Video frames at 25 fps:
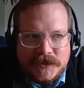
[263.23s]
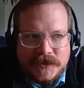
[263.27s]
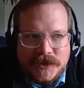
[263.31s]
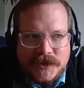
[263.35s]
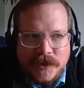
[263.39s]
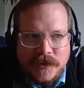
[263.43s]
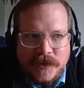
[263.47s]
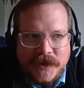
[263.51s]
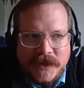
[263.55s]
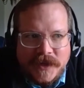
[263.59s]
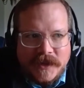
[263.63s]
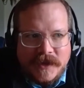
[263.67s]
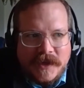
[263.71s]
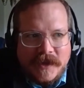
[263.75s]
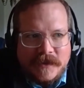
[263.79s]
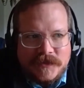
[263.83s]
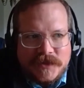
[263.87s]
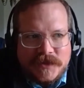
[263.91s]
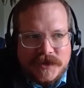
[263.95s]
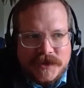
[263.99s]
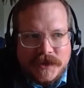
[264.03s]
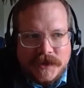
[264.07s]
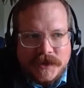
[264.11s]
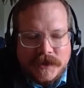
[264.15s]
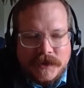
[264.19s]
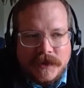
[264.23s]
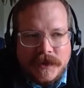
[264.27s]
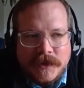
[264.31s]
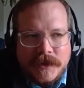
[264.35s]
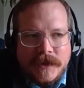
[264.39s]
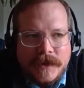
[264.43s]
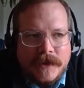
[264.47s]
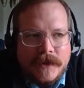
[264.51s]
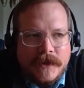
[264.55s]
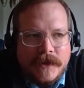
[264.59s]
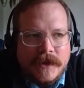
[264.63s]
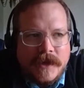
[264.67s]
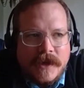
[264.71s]
So when it comes to
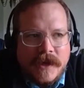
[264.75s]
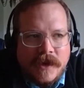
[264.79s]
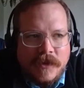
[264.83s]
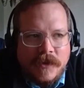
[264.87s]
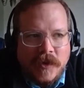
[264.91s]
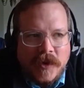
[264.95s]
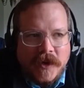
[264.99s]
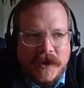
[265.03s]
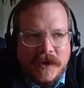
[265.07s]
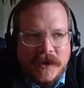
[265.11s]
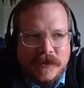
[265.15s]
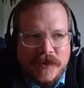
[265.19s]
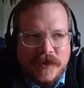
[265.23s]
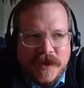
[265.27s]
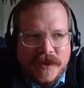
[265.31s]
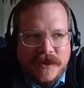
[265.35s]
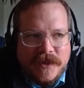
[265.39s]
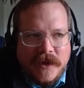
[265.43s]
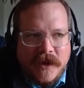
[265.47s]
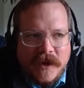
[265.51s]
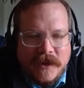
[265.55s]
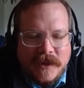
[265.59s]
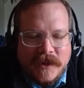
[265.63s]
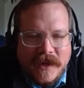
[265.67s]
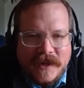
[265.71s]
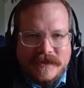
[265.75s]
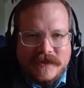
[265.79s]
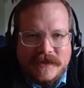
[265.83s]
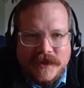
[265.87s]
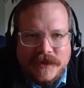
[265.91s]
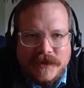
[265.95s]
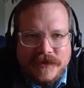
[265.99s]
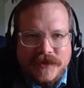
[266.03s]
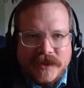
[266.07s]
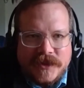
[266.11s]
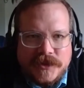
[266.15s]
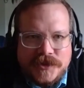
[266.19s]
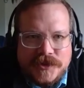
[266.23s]
working with our elected
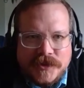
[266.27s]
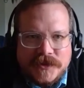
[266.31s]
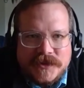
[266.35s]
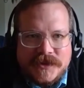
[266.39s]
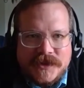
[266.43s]
officials,